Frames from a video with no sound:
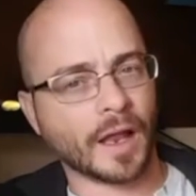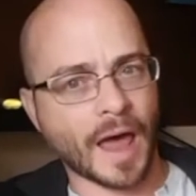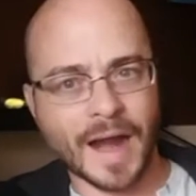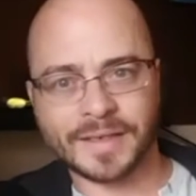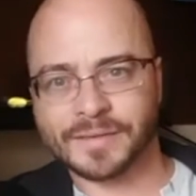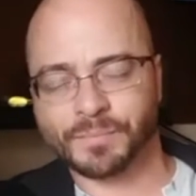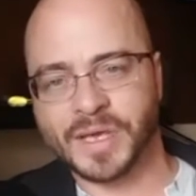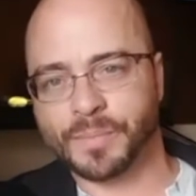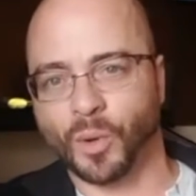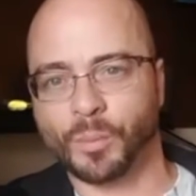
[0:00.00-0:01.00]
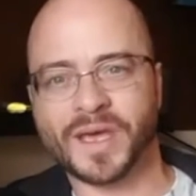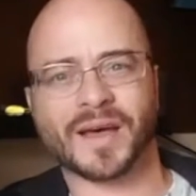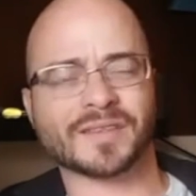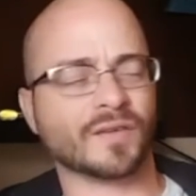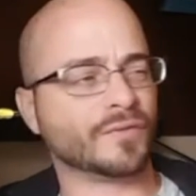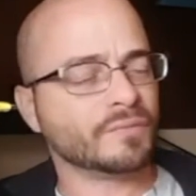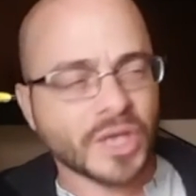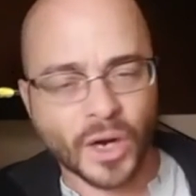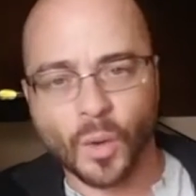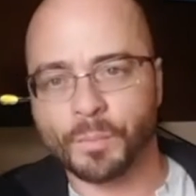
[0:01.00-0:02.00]
a lot of people, because of
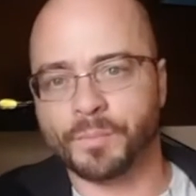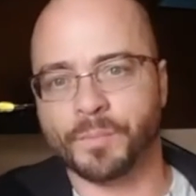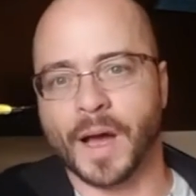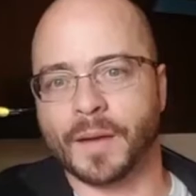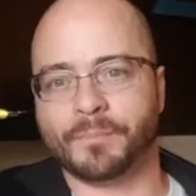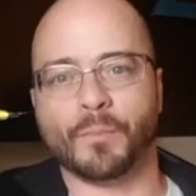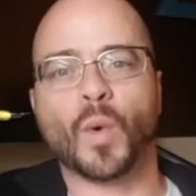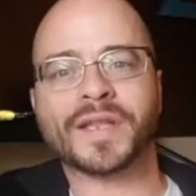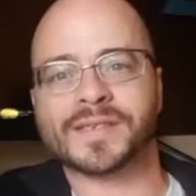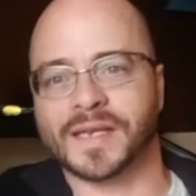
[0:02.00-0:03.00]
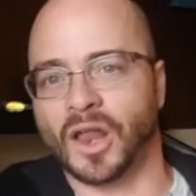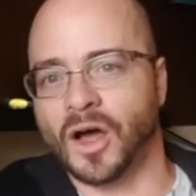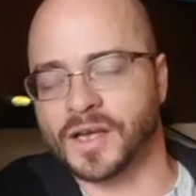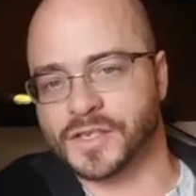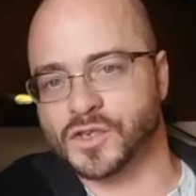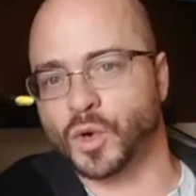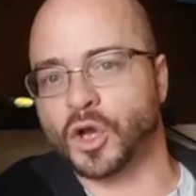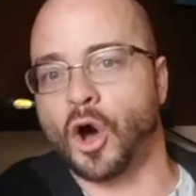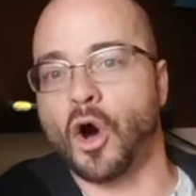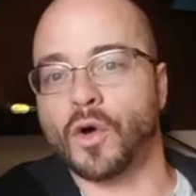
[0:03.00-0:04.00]
wins and losses,
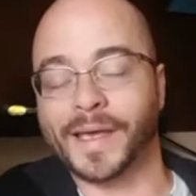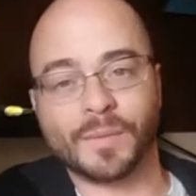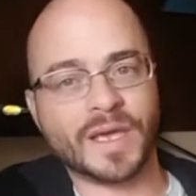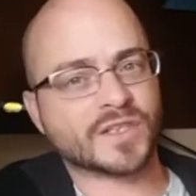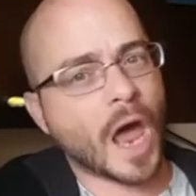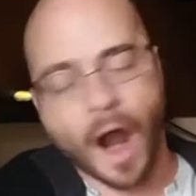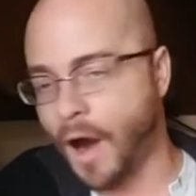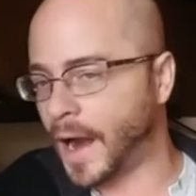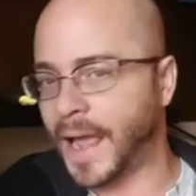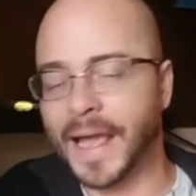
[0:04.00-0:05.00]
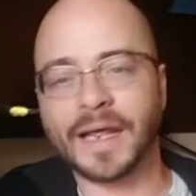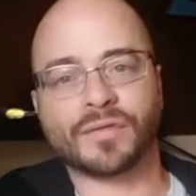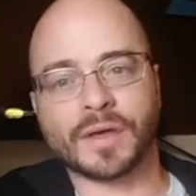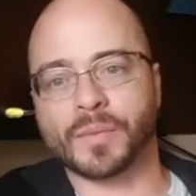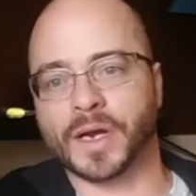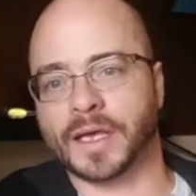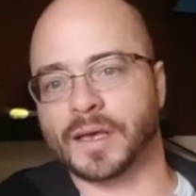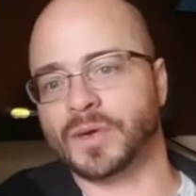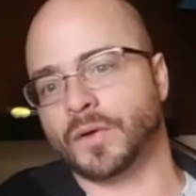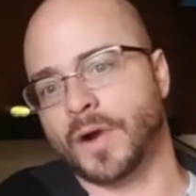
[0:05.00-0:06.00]
would call gimmies, are anything but a
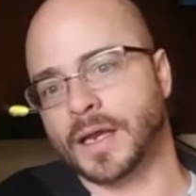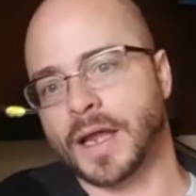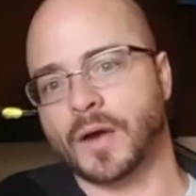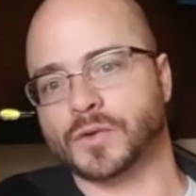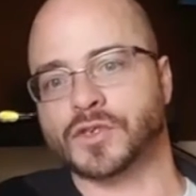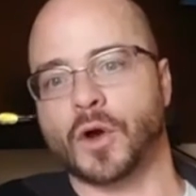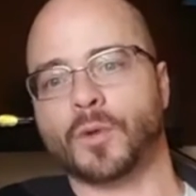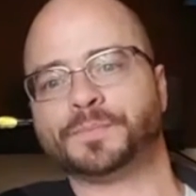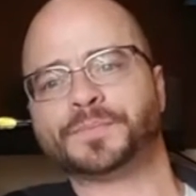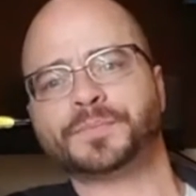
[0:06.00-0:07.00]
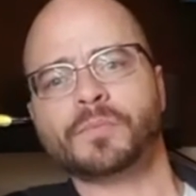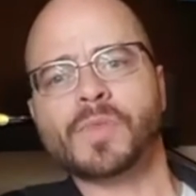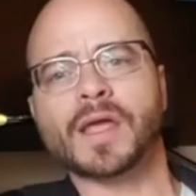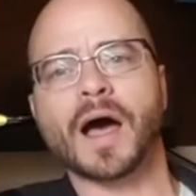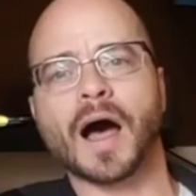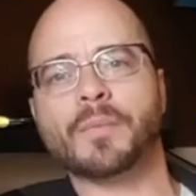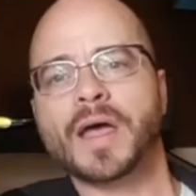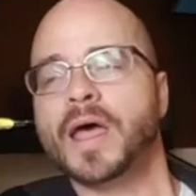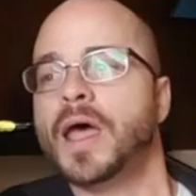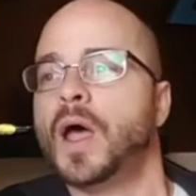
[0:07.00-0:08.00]
gimme right now. So
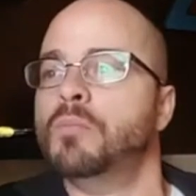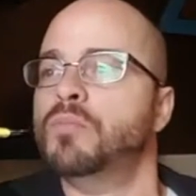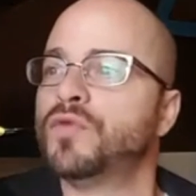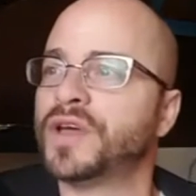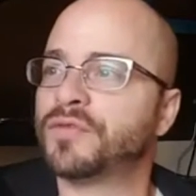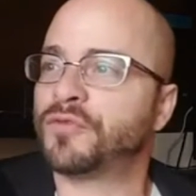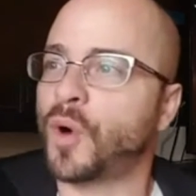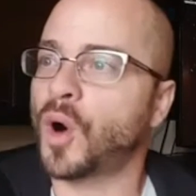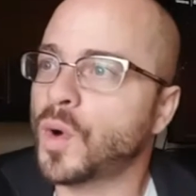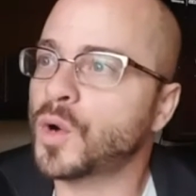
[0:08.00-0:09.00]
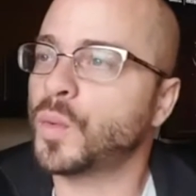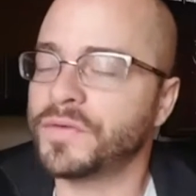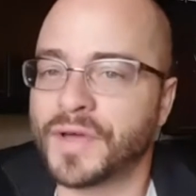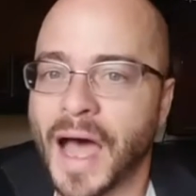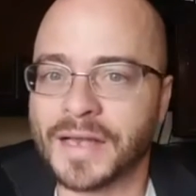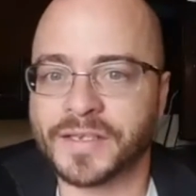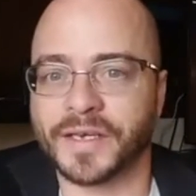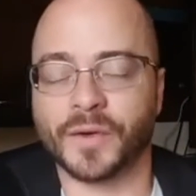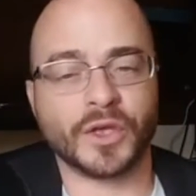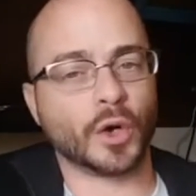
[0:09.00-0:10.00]
moving forward, we've got
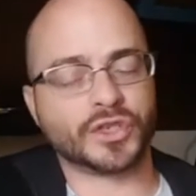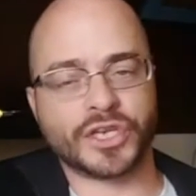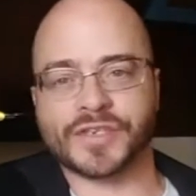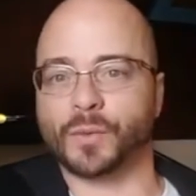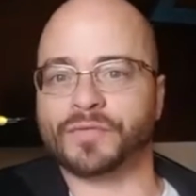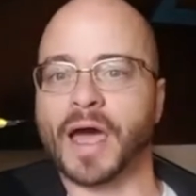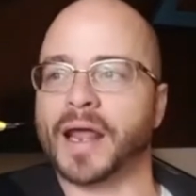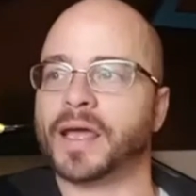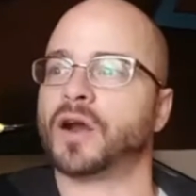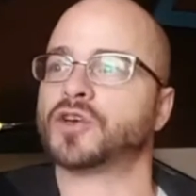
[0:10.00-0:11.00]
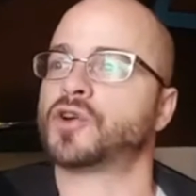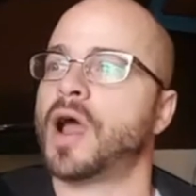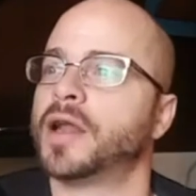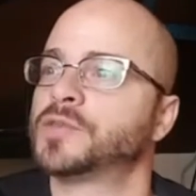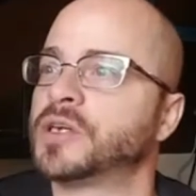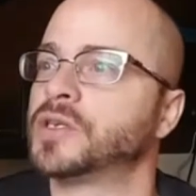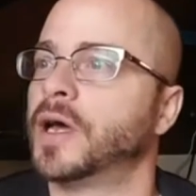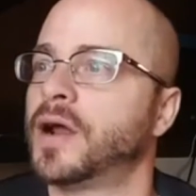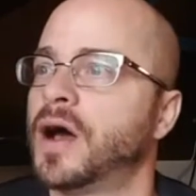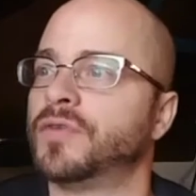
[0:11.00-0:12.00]
to hit our stride,
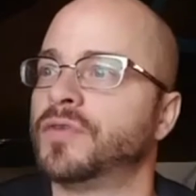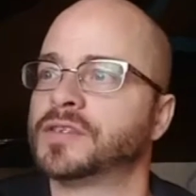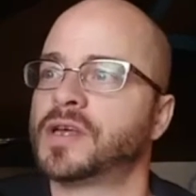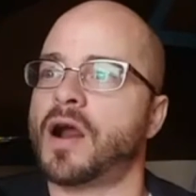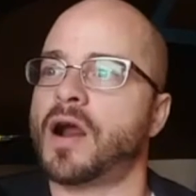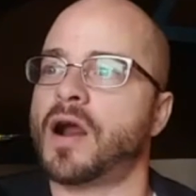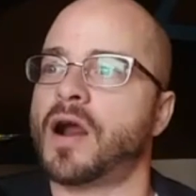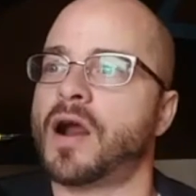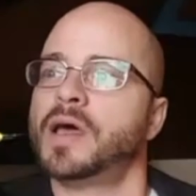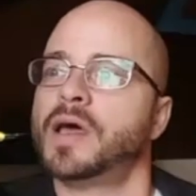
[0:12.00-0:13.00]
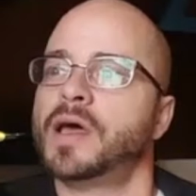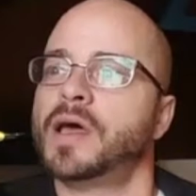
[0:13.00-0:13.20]
especially on offense. All right,